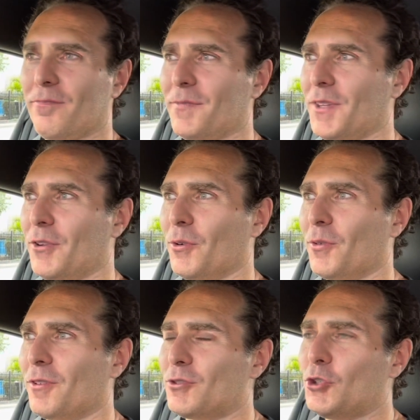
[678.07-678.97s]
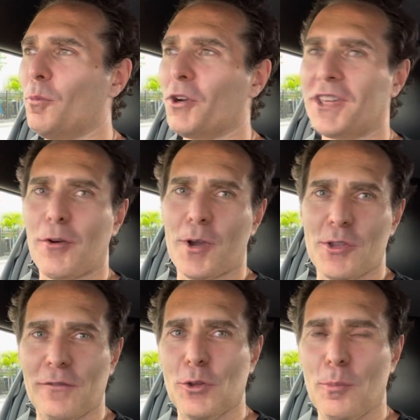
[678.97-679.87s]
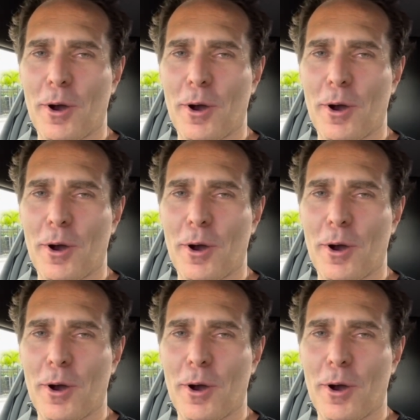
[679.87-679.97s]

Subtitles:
you know, turbo kick where you have no